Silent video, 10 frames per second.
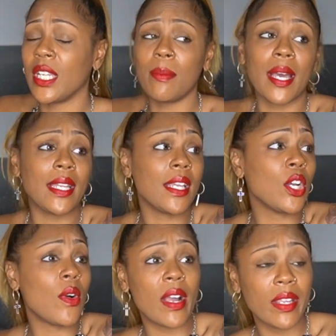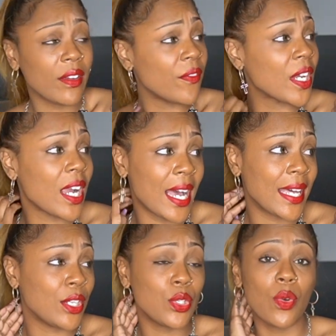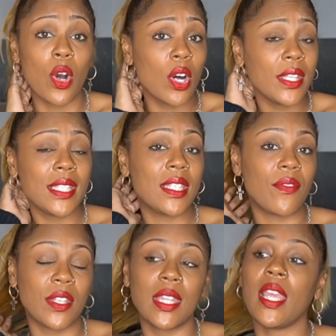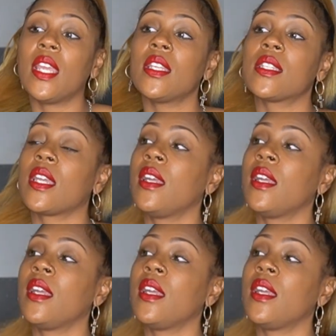Anybody can go out here and figure out how to do all these different things.